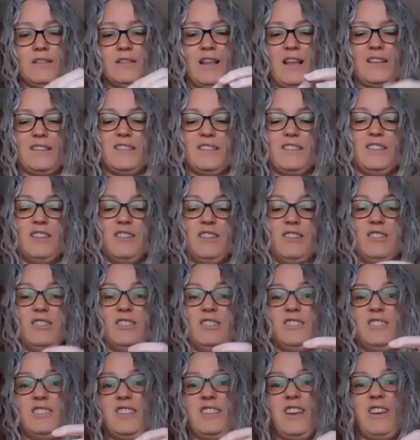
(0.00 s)
Has a little
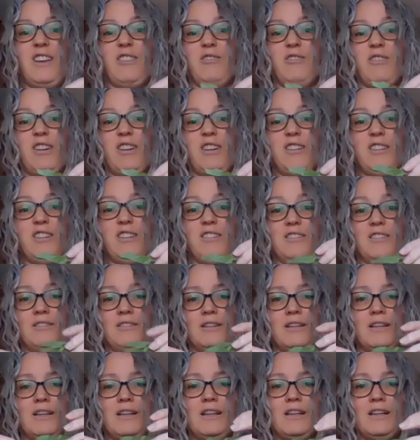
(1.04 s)
tear right here.
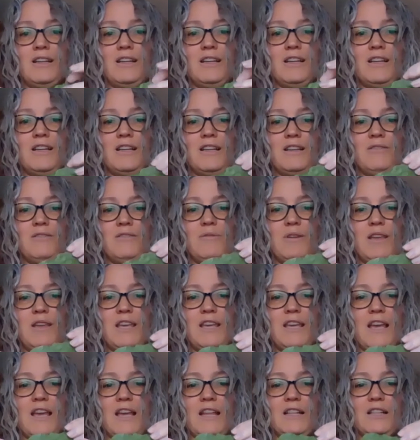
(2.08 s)
We
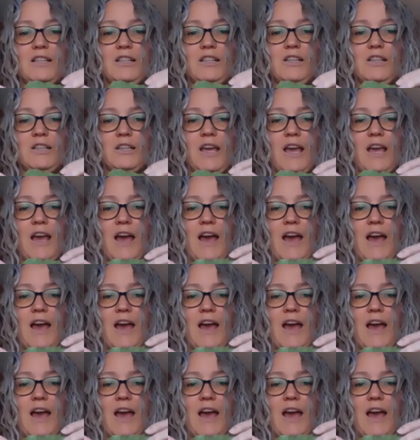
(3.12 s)
can look